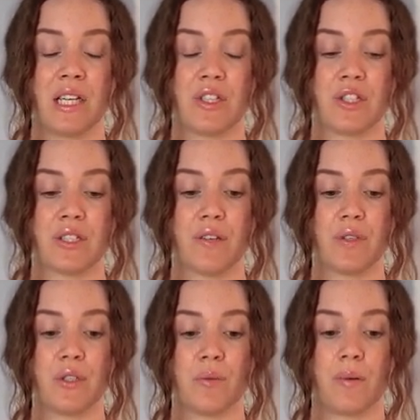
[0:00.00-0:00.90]
Just
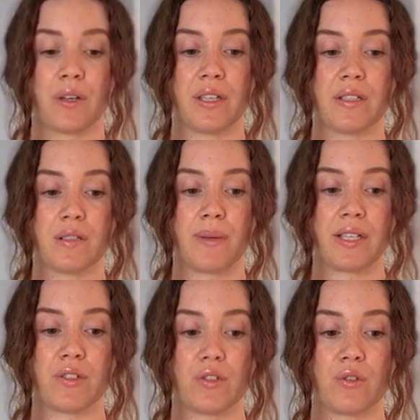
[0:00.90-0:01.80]
giving your body
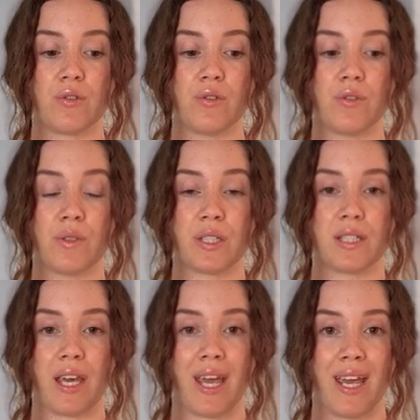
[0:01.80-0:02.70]
space to
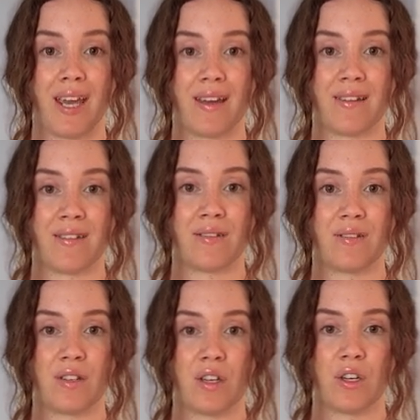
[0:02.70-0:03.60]
scan,
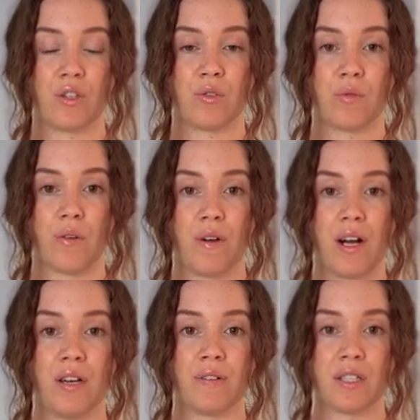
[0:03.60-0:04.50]
to
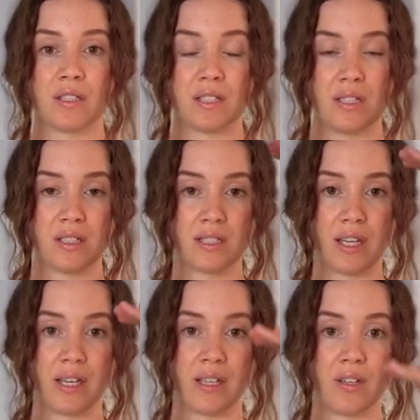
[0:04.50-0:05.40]
arrive and start
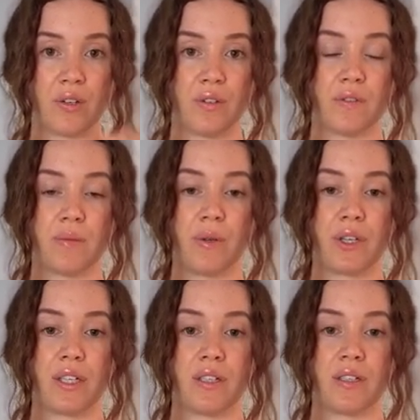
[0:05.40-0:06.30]
scanning over the
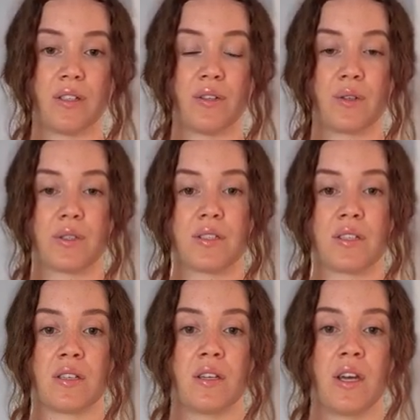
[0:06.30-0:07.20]
body,
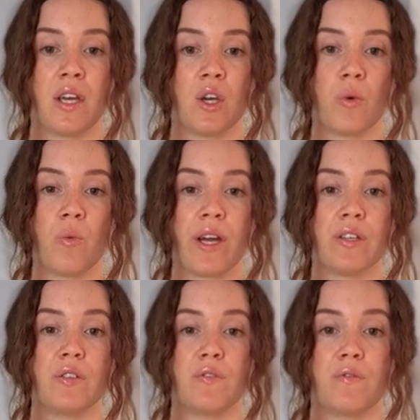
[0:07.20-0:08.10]
noticing where
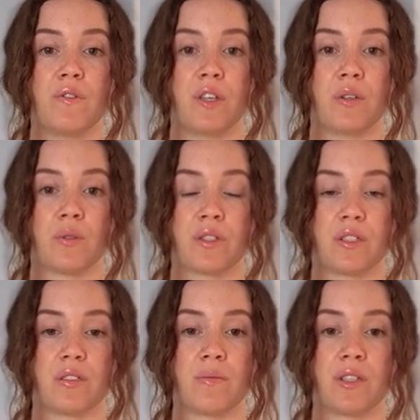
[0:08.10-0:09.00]
you feel
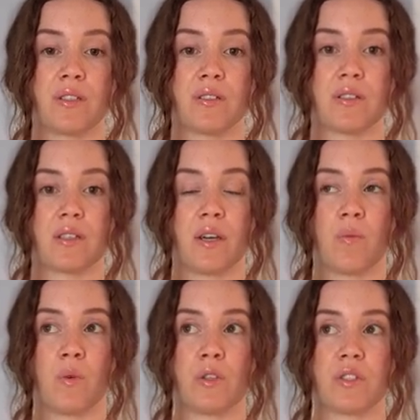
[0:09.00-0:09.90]
stimulus
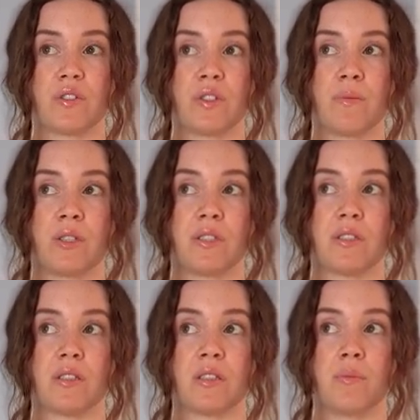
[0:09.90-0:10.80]
and what stimulus
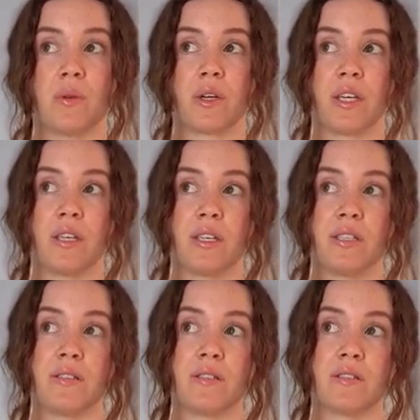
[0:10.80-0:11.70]
in the body
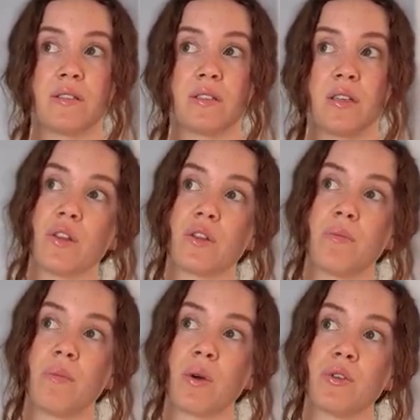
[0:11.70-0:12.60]
is the
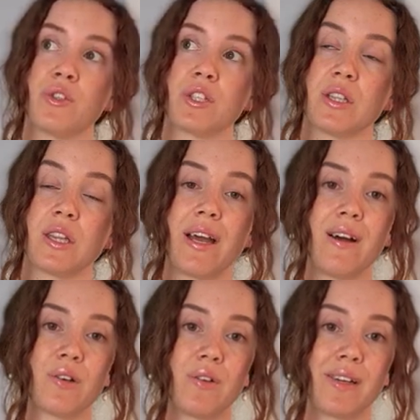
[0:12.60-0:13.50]
most
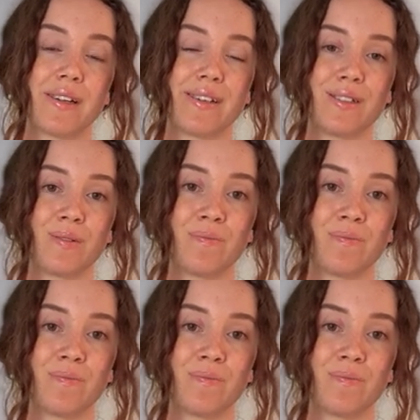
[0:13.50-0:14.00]
loud right now.